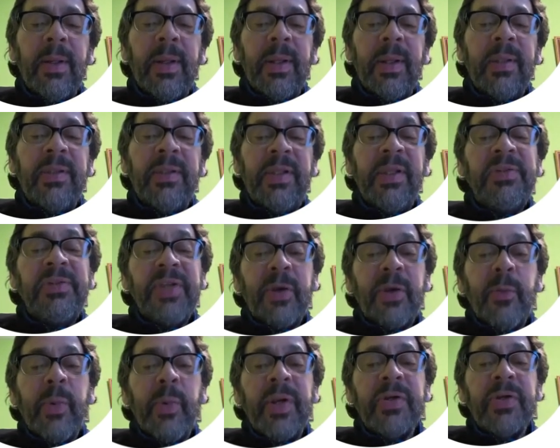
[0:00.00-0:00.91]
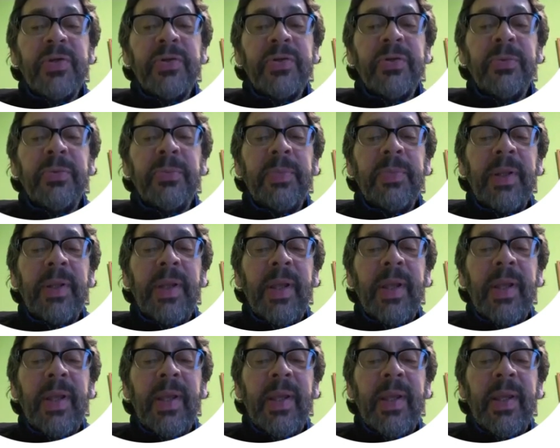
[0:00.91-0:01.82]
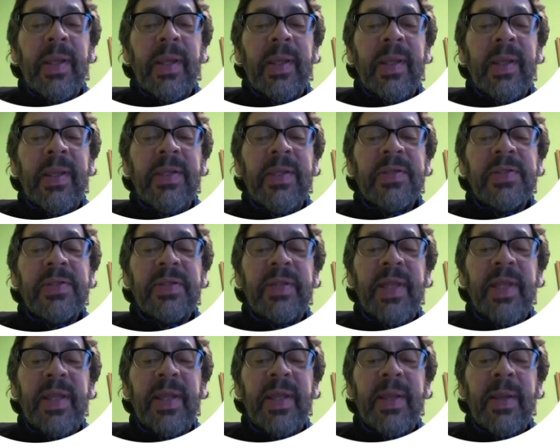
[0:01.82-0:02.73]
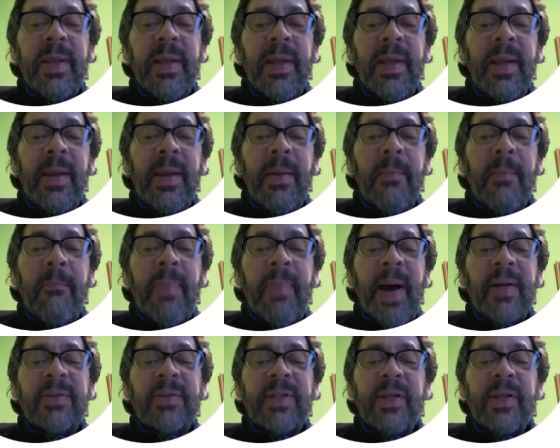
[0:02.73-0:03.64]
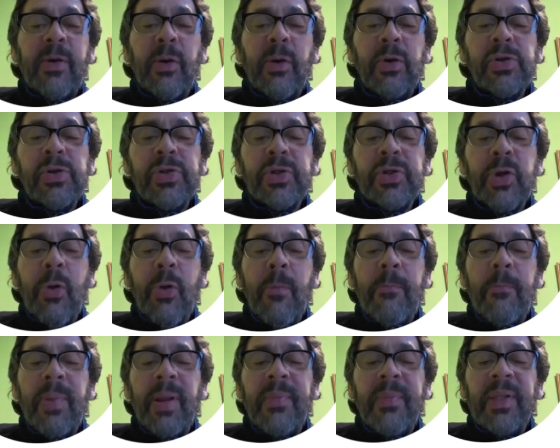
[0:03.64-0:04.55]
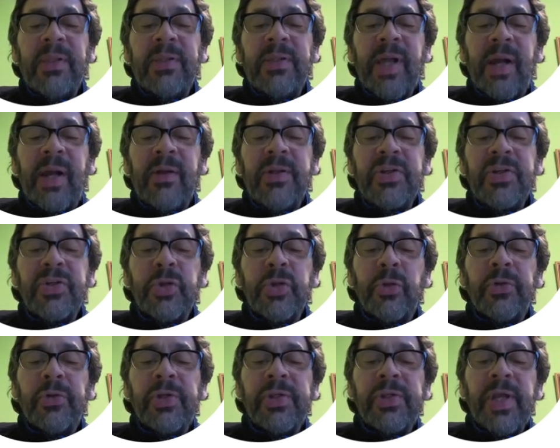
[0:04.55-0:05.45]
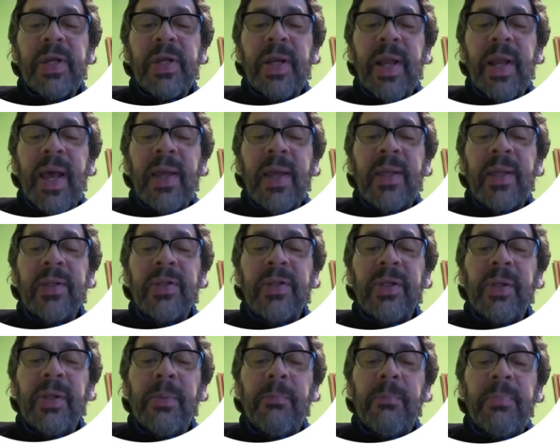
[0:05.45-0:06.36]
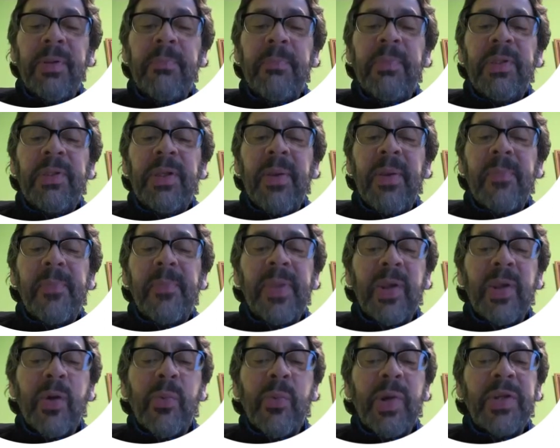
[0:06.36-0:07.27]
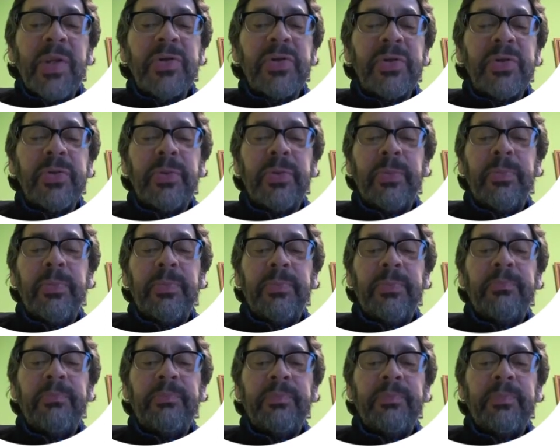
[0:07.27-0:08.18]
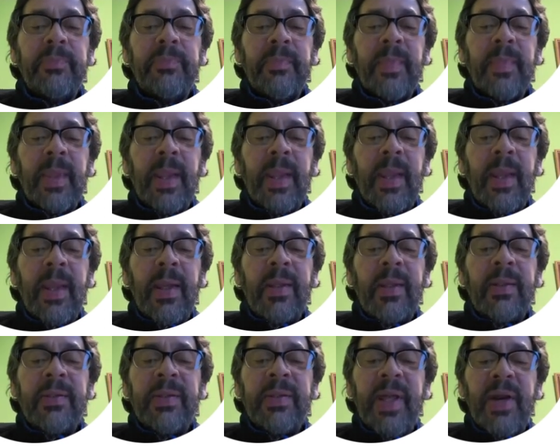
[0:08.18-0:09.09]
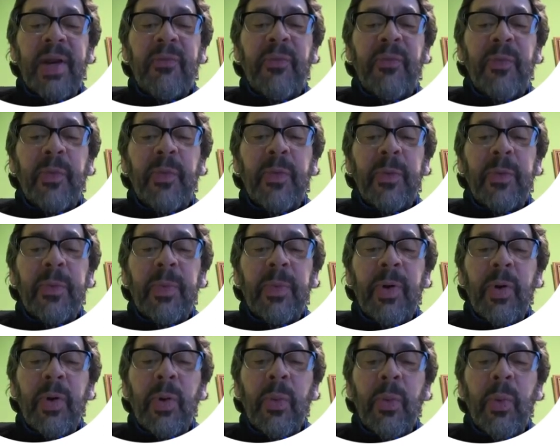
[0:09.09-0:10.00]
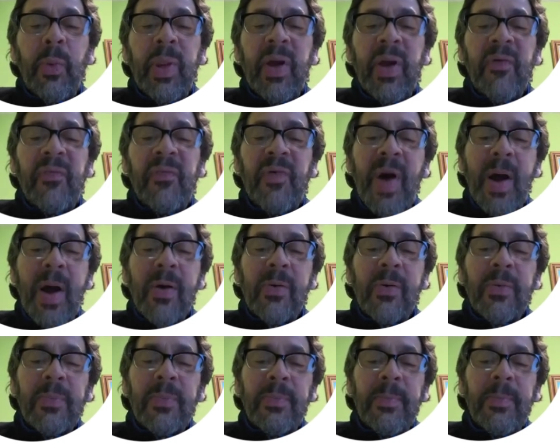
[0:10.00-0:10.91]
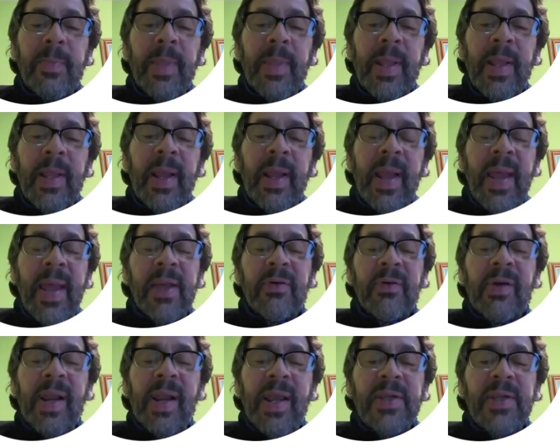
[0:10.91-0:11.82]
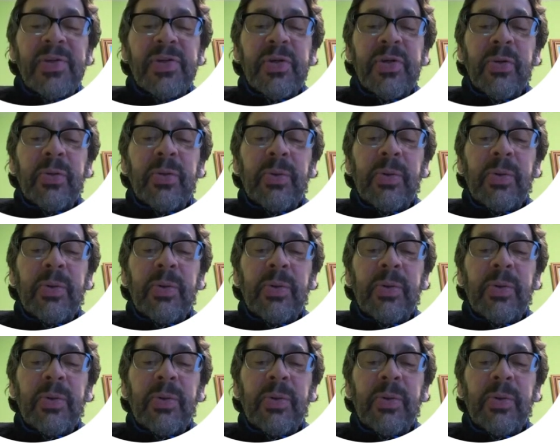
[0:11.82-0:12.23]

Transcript: This equation is the particles complementary Schrodinger-like PPGP equation. Therefore, we have found a relation